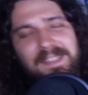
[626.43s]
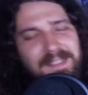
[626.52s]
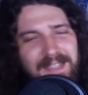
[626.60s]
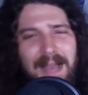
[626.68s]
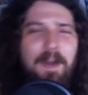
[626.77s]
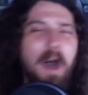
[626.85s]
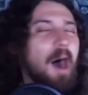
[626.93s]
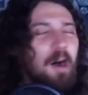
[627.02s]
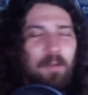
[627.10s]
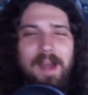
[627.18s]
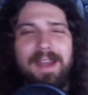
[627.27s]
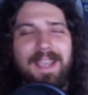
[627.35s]
I'm
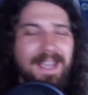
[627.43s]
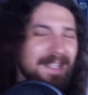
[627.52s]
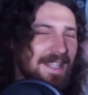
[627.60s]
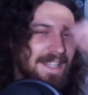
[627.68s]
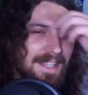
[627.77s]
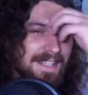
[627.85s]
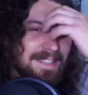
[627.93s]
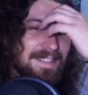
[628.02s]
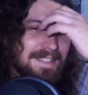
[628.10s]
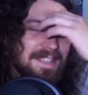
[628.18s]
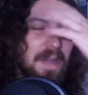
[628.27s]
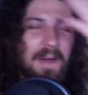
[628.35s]
already into
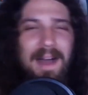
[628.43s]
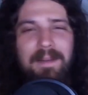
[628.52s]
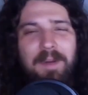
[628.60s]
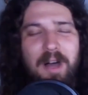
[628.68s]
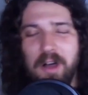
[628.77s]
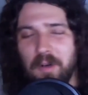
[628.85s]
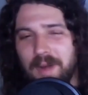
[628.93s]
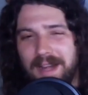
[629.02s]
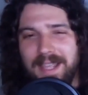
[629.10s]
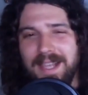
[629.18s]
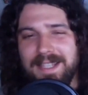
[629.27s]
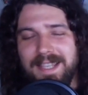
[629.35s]
this. Yo, I'm
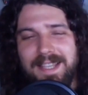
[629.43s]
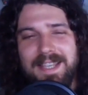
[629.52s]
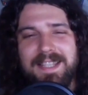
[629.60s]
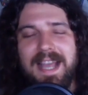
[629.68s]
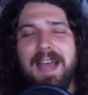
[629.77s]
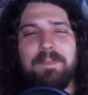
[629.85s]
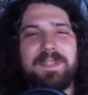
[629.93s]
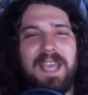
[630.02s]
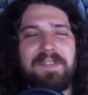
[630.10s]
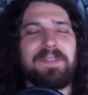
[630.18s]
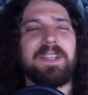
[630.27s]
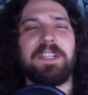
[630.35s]
already into this. I'm
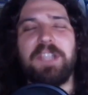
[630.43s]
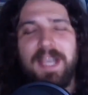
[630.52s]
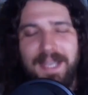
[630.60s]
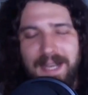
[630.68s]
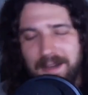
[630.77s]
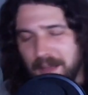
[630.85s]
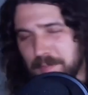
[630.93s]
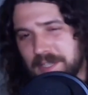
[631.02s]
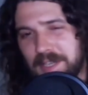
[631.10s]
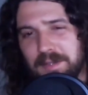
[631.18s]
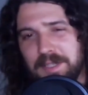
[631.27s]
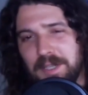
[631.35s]
definitely checking out
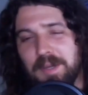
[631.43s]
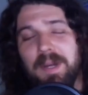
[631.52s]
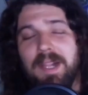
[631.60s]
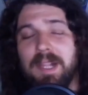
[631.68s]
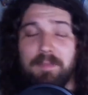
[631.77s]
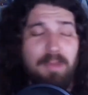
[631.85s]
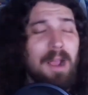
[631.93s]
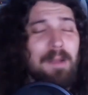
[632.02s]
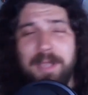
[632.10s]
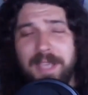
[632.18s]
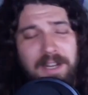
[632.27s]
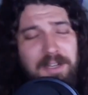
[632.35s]
episode 2.
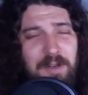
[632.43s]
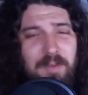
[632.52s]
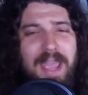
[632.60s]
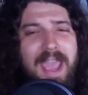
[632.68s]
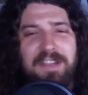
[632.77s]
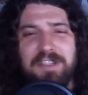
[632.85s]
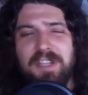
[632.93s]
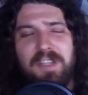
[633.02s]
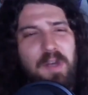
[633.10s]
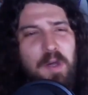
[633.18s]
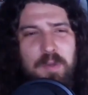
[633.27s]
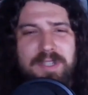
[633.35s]
Probably gonna do a reaction to
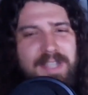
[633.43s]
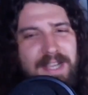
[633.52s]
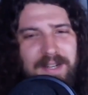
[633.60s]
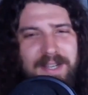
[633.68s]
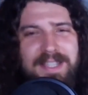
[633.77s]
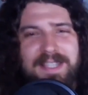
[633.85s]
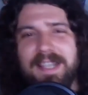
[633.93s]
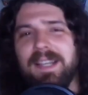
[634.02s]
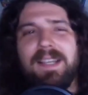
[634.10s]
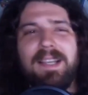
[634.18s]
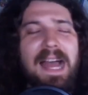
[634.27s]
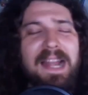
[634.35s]
the whole series.
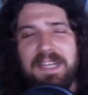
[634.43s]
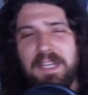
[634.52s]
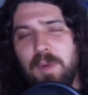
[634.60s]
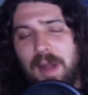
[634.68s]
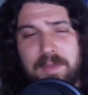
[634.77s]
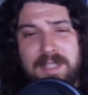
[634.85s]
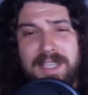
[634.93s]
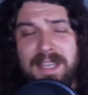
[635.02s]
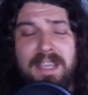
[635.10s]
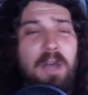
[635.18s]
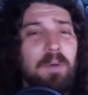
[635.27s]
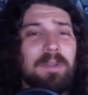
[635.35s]
I didn't know what I was
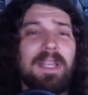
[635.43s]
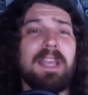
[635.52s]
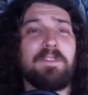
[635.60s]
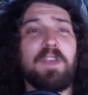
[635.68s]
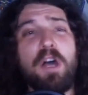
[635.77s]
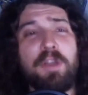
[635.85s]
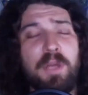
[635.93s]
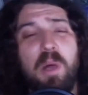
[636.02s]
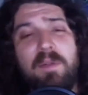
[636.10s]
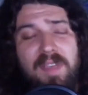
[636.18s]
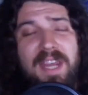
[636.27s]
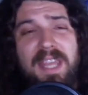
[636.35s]
getting. Yo, if y'all know
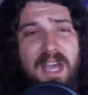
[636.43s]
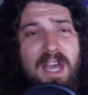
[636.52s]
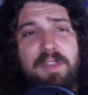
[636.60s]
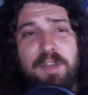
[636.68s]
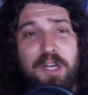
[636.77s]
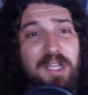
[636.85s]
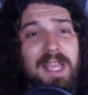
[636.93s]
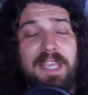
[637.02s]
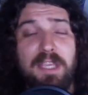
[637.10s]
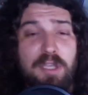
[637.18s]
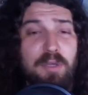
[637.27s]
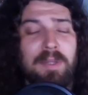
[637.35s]
of any other
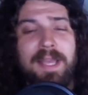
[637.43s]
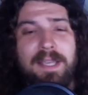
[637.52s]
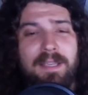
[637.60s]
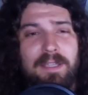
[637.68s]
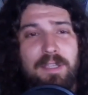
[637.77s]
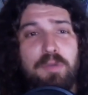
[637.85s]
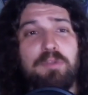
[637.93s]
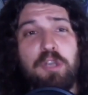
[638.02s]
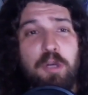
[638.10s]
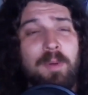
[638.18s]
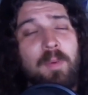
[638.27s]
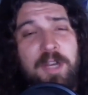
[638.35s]
like
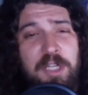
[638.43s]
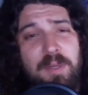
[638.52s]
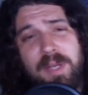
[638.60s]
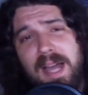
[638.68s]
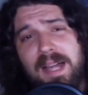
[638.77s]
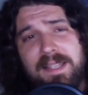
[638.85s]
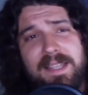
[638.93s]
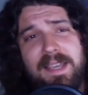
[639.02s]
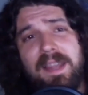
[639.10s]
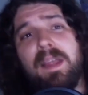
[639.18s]
YouTube original content